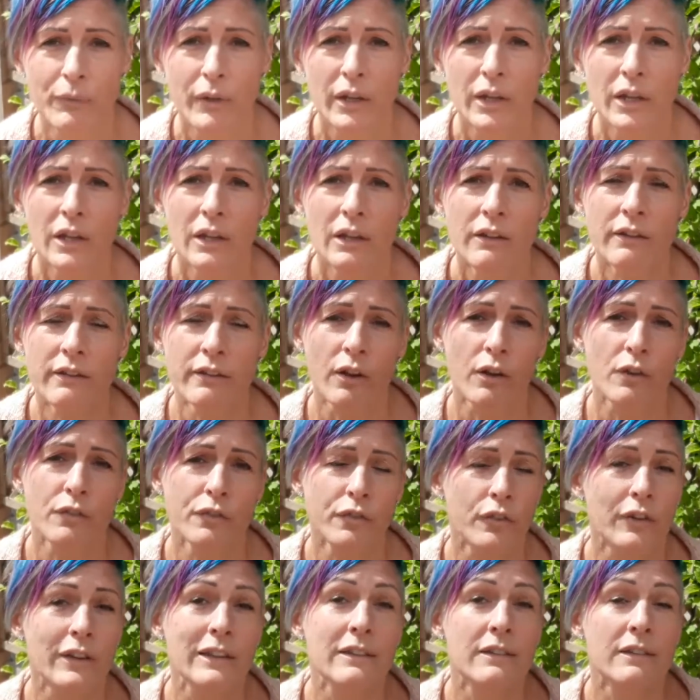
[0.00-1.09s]
So for
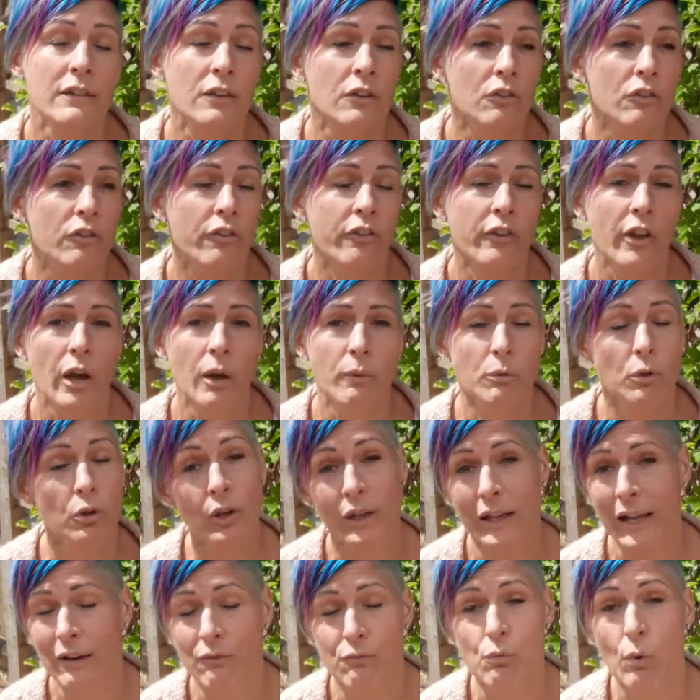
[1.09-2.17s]
instance, you could
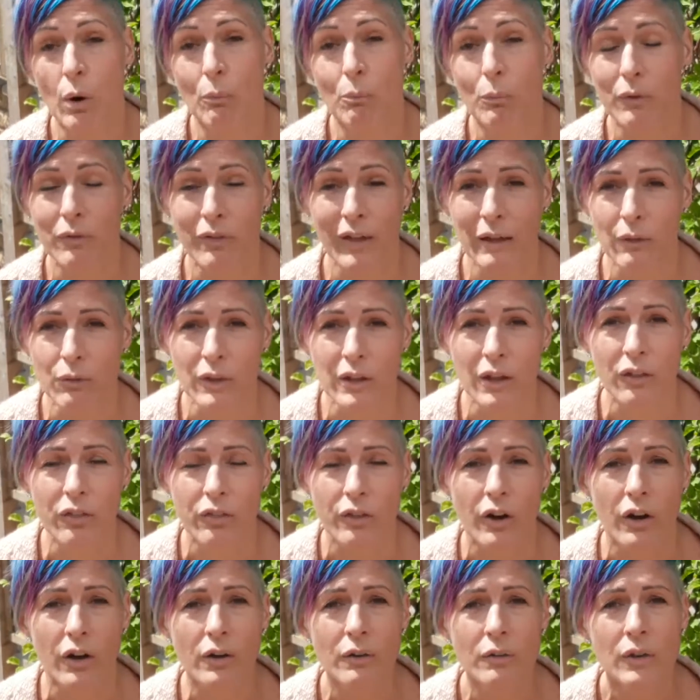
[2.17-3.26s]
have one without the other.
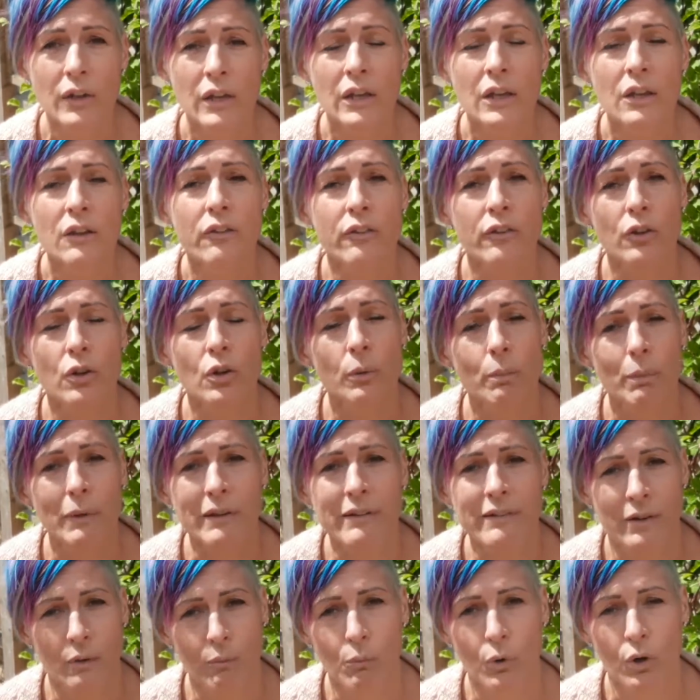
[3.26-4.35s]
So you could be
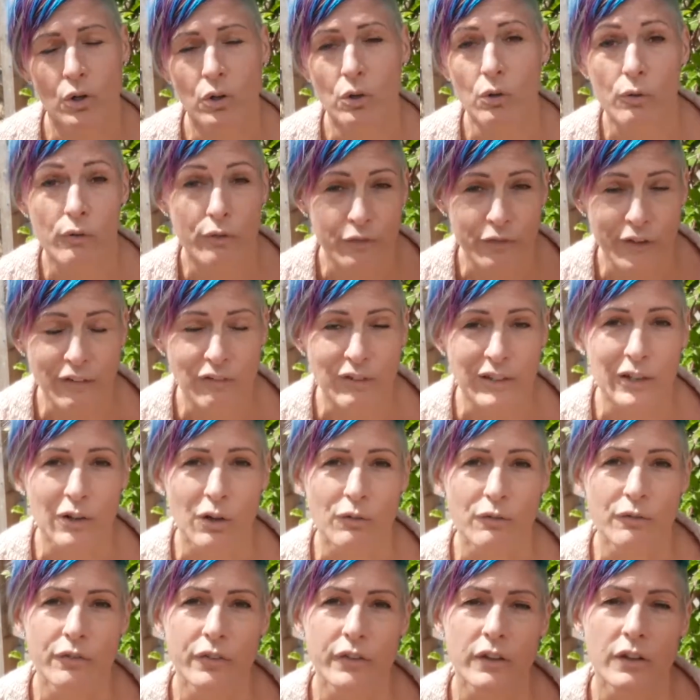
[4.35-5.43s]
someone who's very
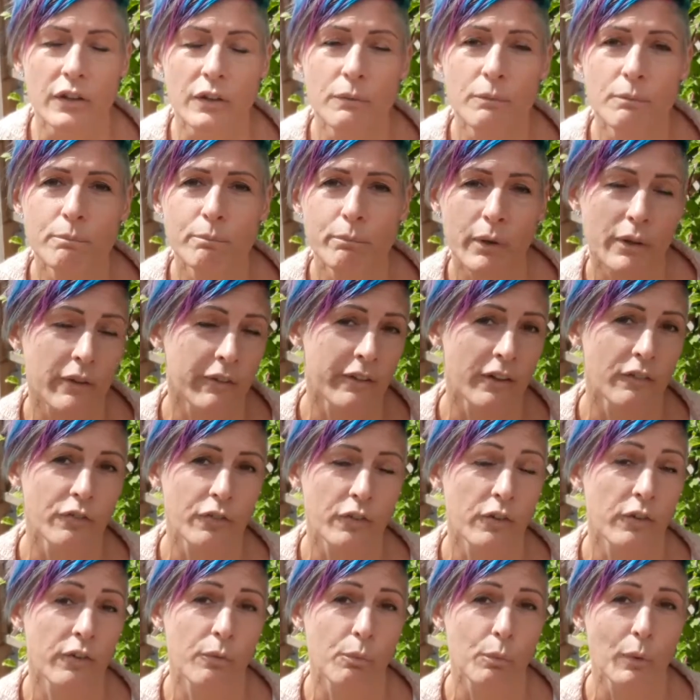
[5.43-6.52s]
confident but
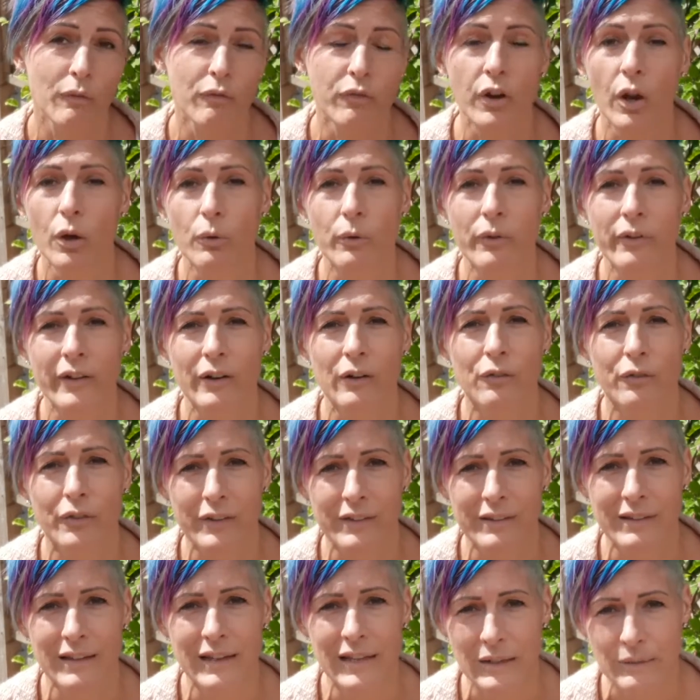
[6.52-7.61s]
suffers with low
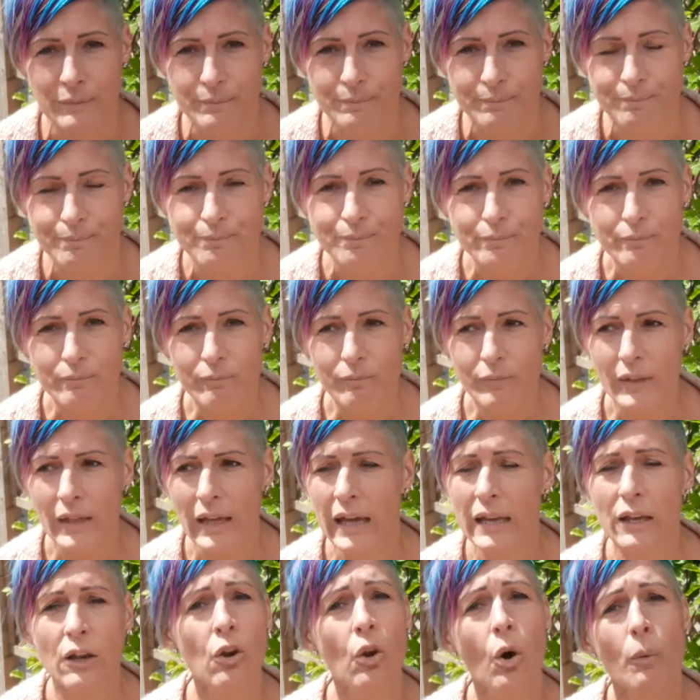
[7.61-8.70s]
self-esteem.
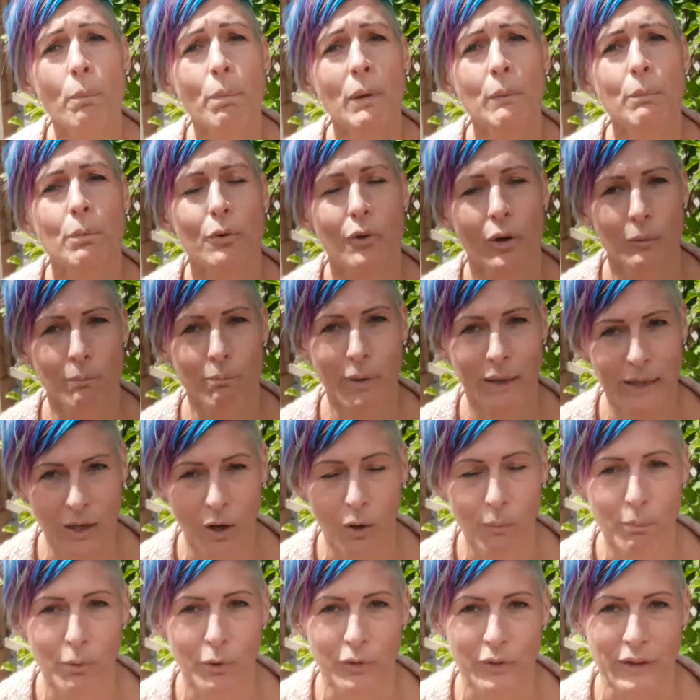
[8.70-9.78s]
And a lot of people don't pick
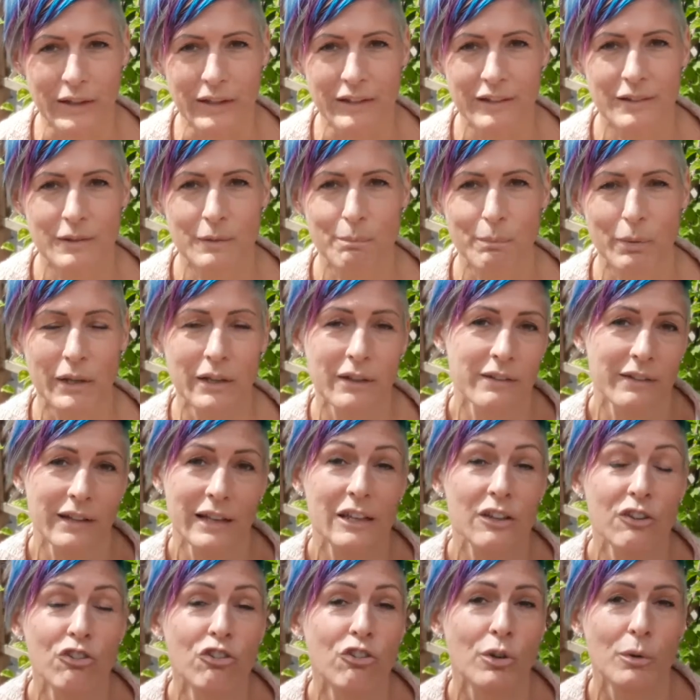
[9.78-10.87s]
up on this because they
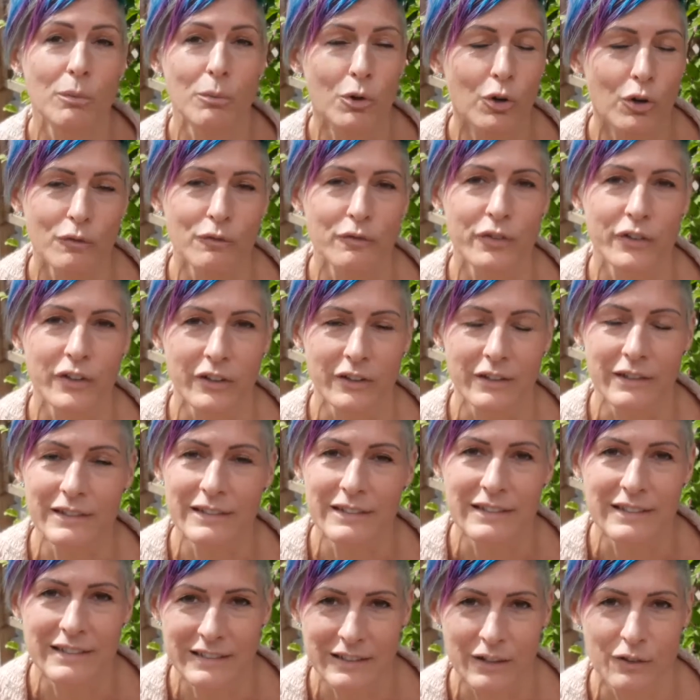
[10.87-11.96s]
assume confidence
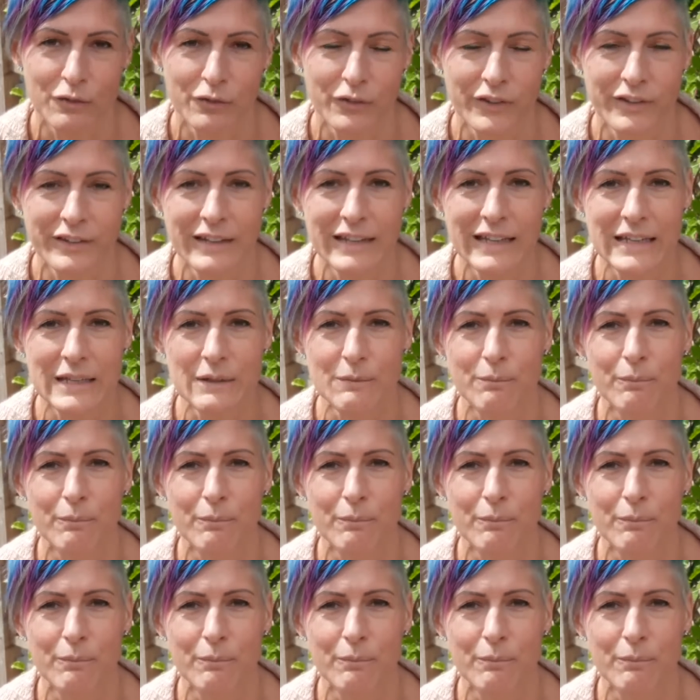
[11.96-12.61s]
is self-esteem.